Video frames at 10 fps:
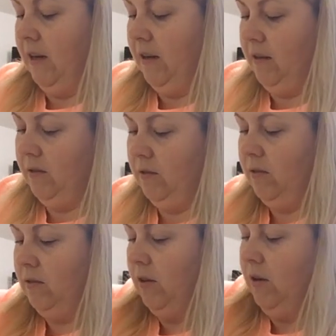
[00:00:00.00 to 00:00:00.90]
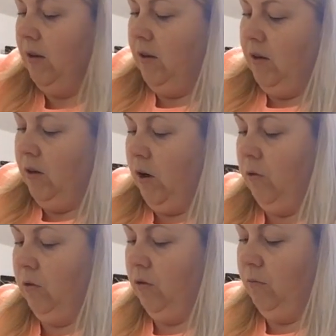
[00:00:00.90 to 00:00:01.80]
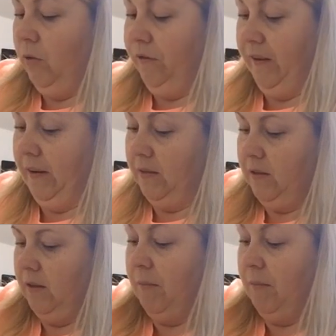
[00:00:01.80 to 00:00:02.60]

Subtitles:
and coconut muffins.